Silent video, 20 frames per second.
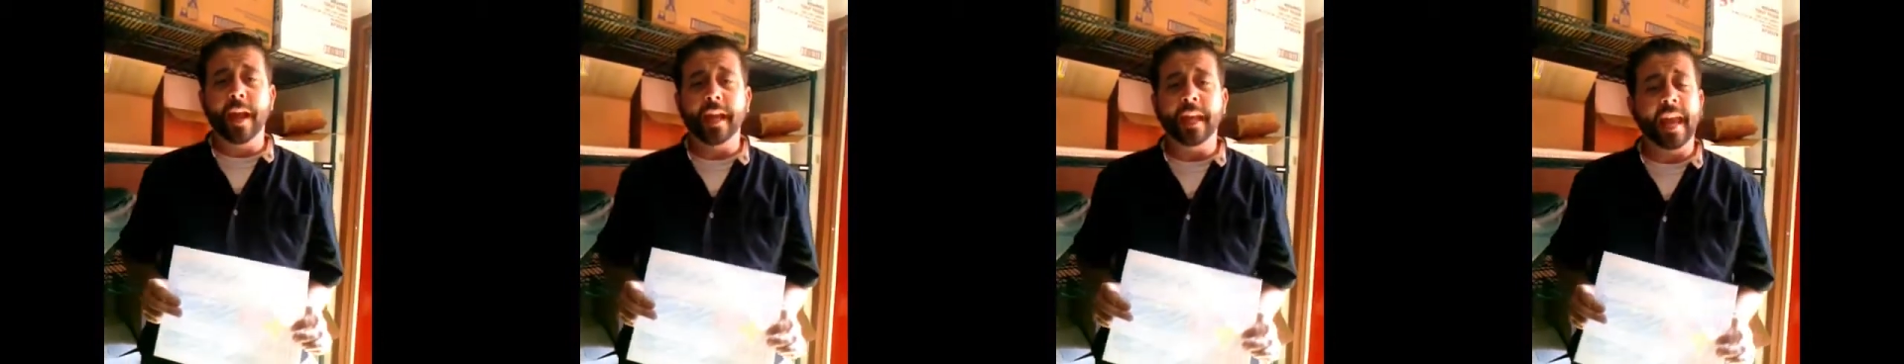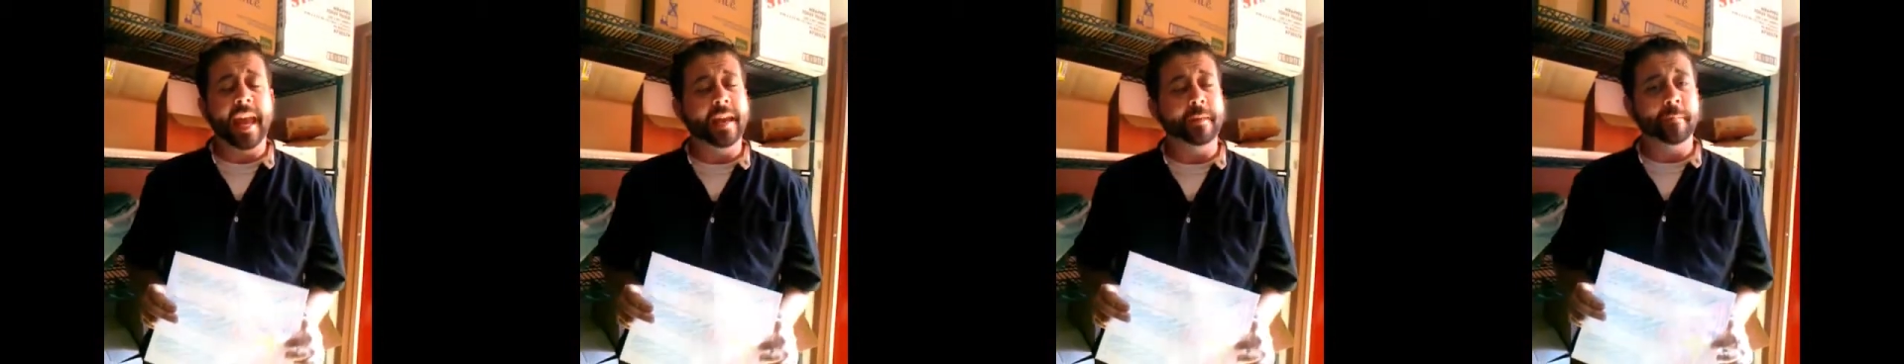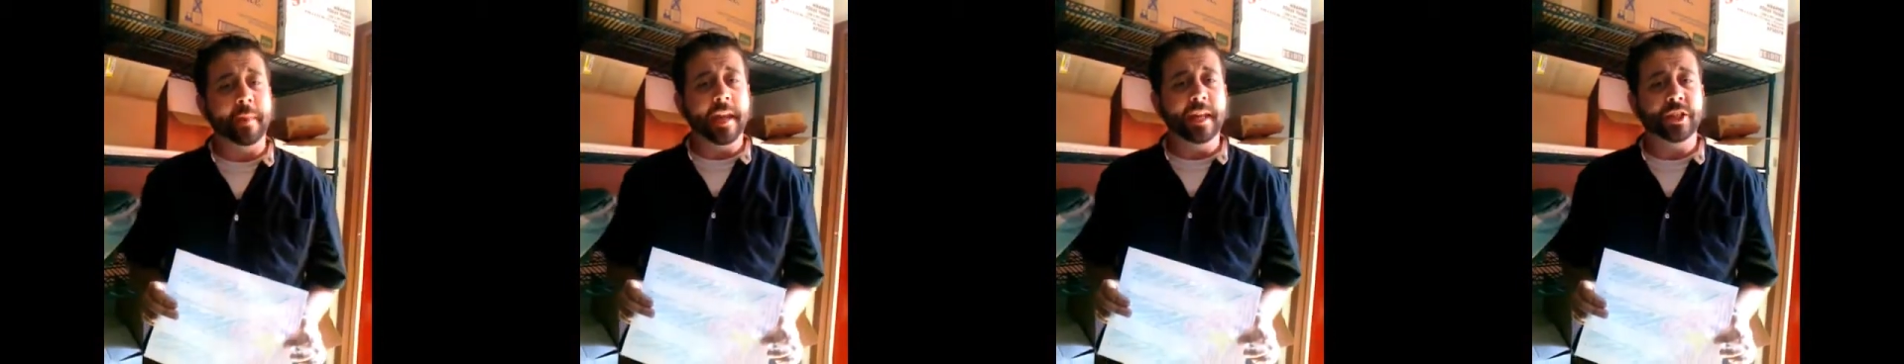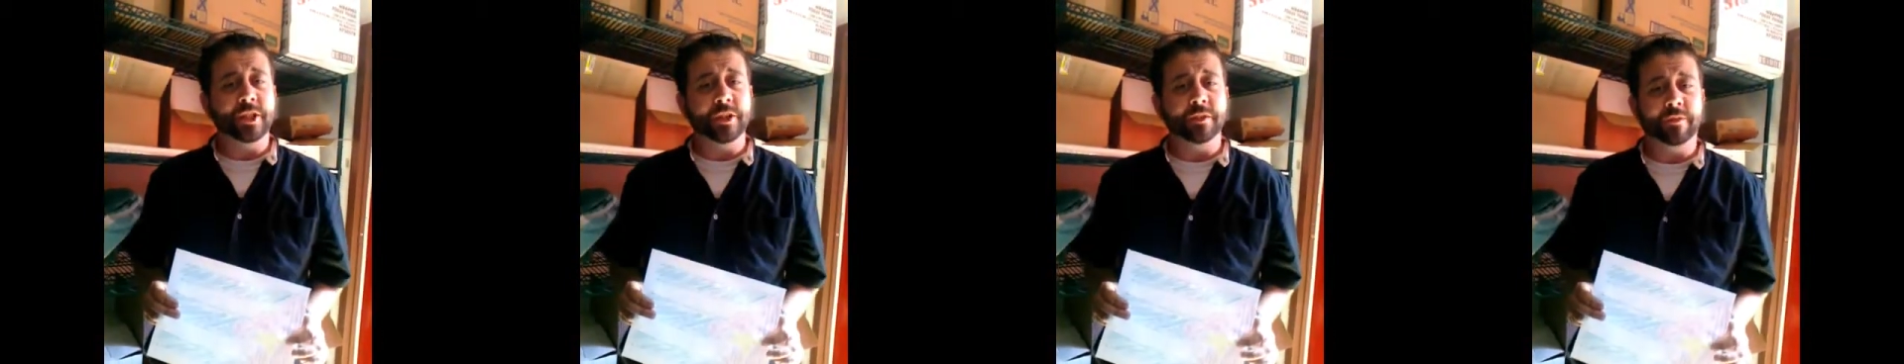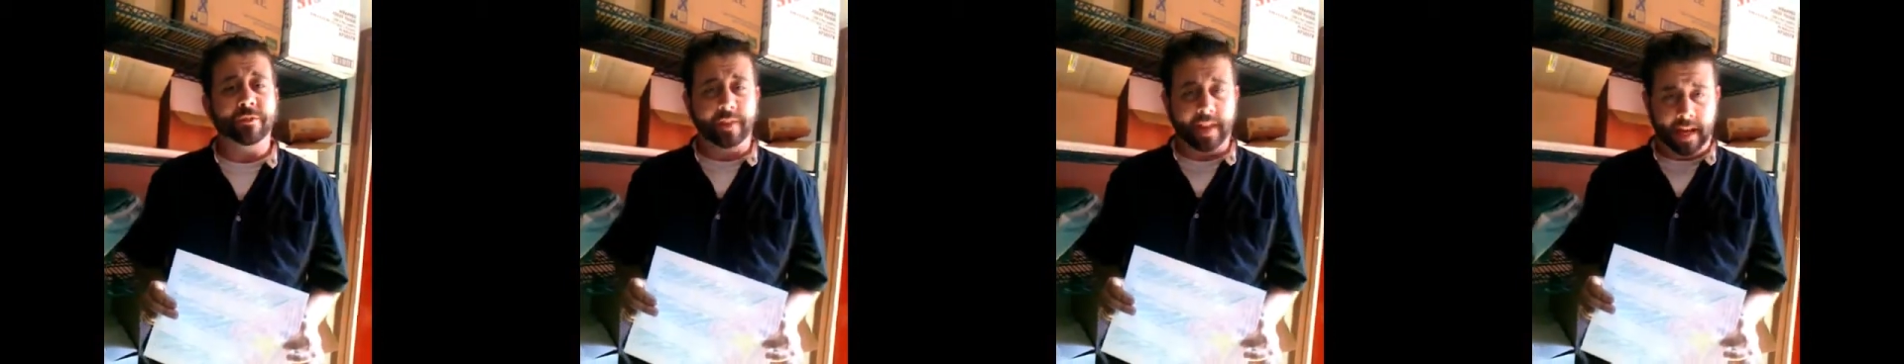make a
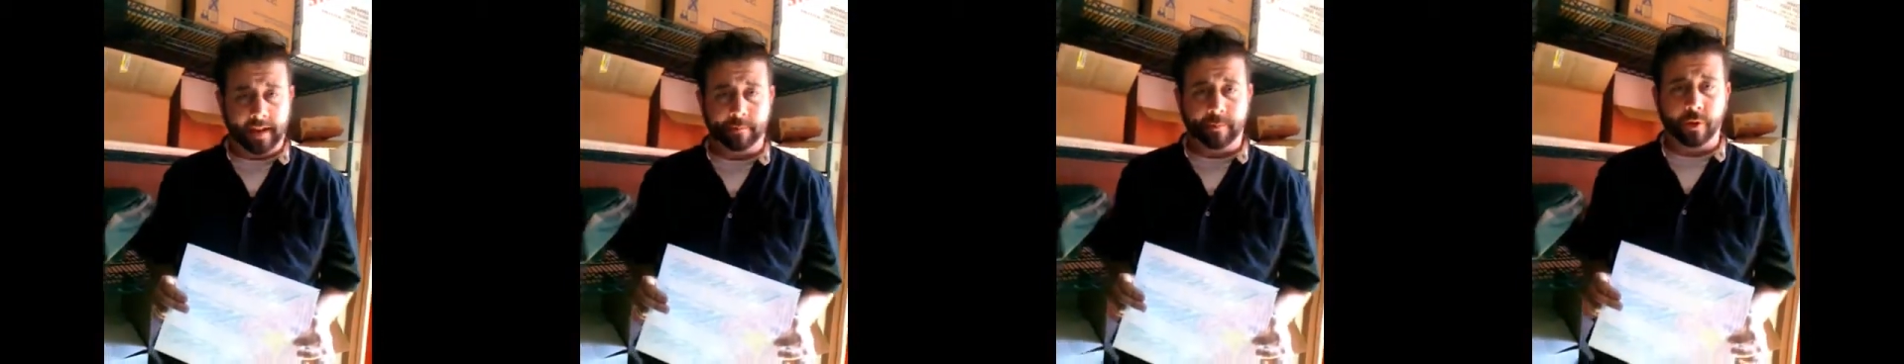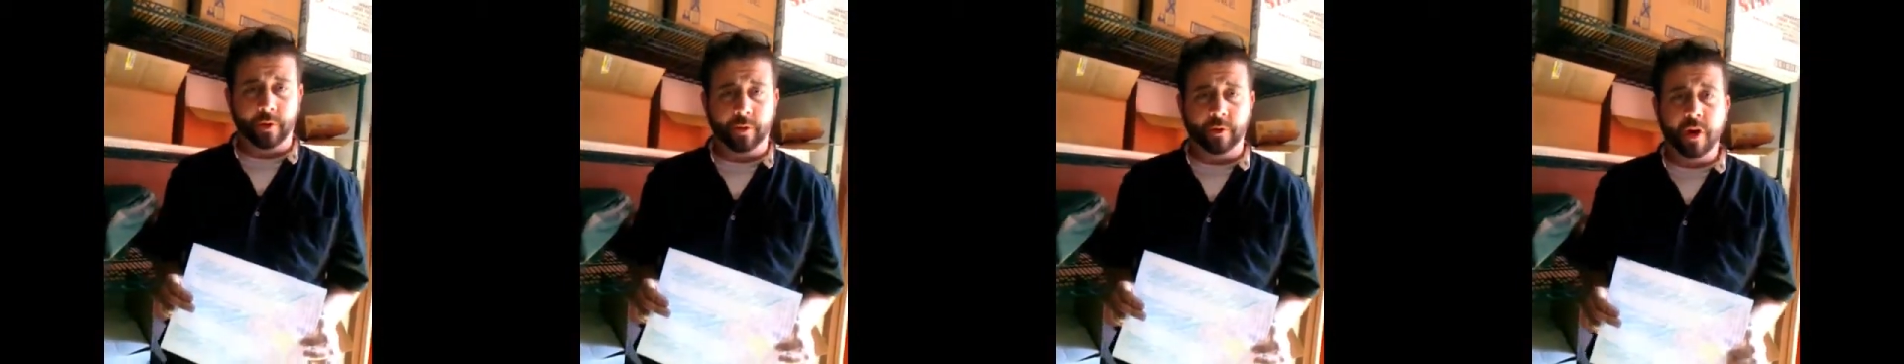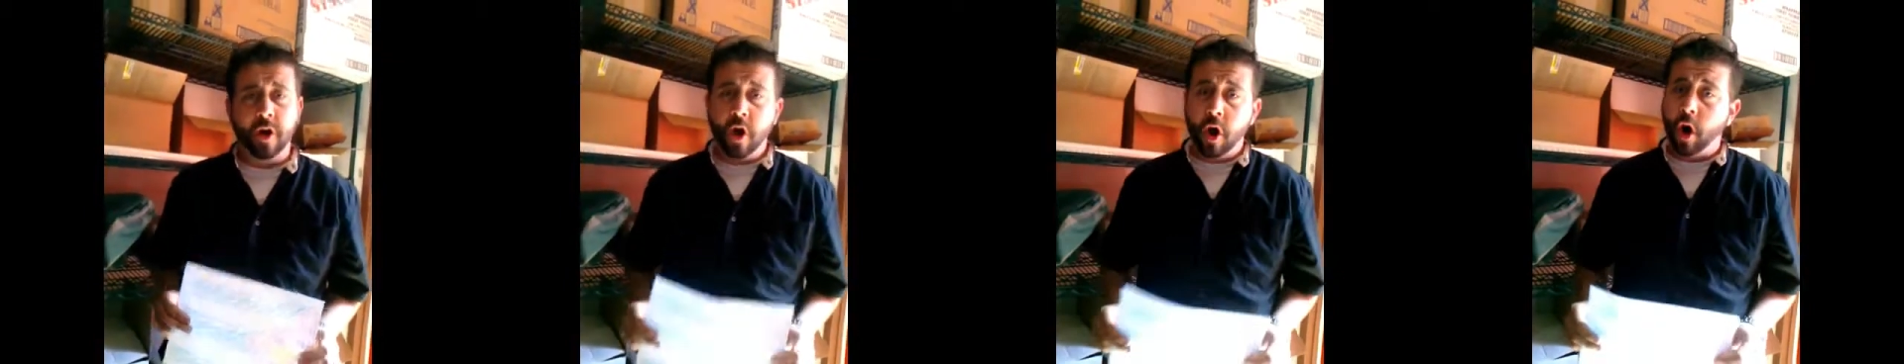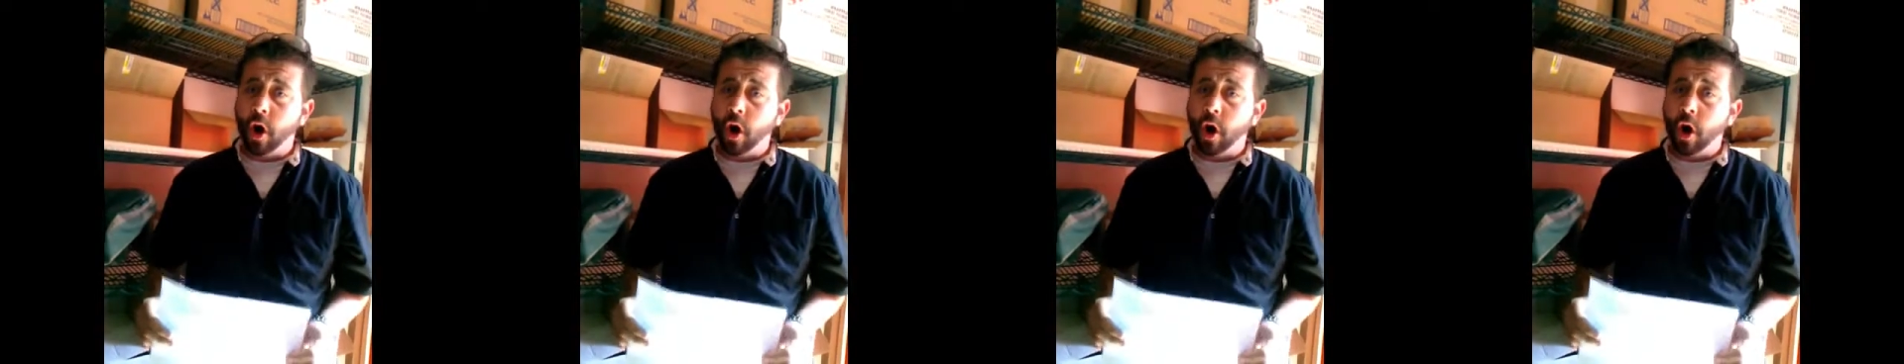makeshift flagpole.